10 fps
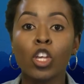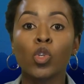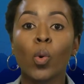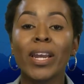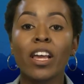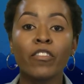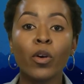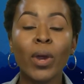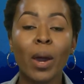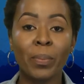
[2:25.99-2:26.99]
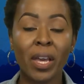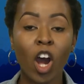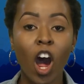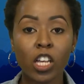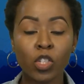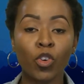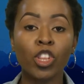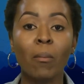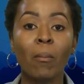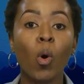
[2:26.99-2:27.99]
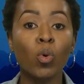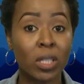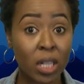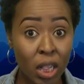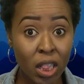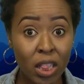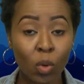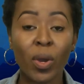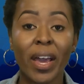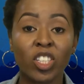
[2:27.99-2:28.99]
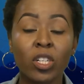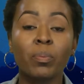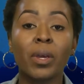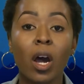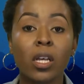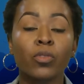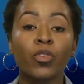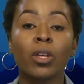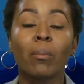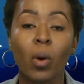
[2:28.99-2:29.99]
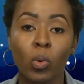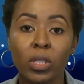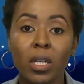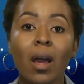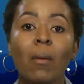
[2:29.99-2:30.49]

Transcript: So whenever we are being asked for the modal, we are actually being asked for the mode